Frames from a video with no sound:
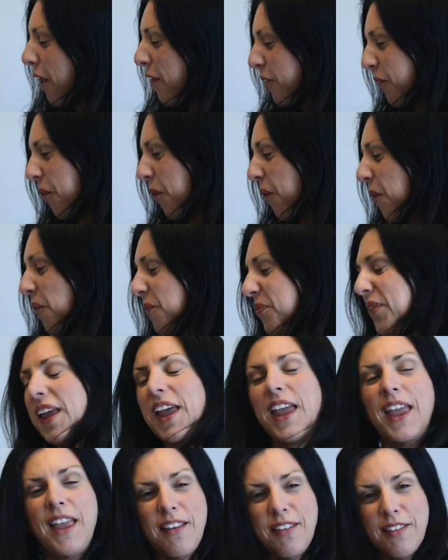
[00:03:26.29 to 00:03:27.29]
So,
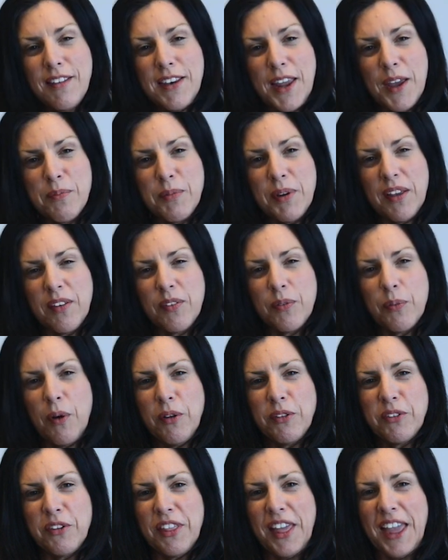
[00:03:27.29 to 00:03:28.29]
ACE inhibitors,
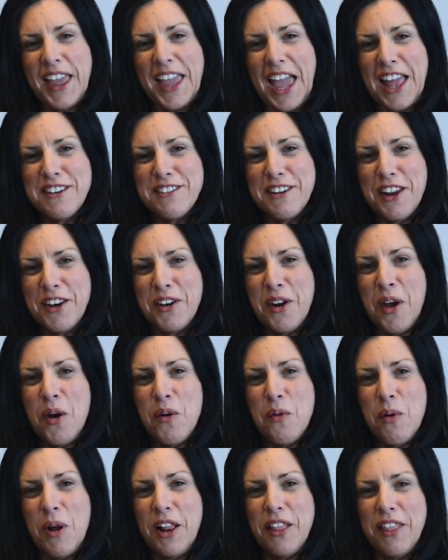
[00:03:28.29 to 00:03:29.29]
what do they end in?
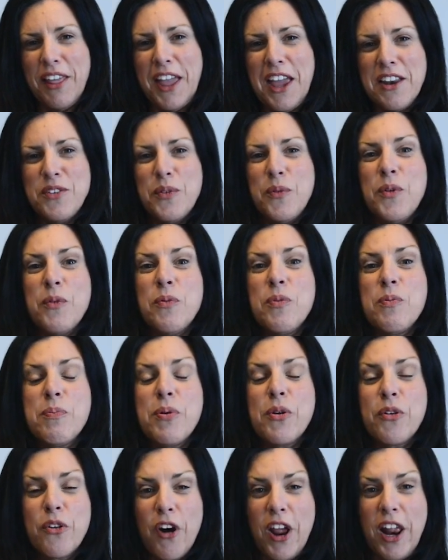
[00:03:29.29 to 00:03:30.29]
Well, they end with
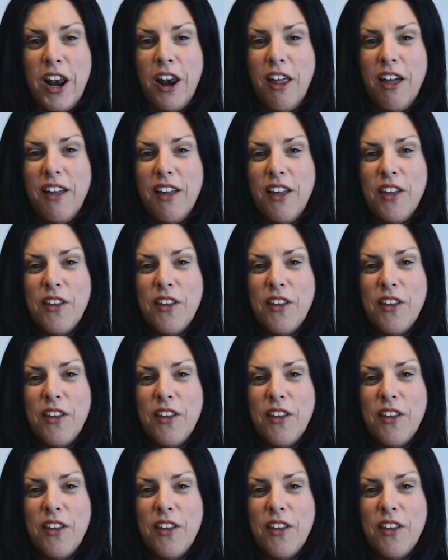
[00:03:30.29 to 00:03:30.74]
pril.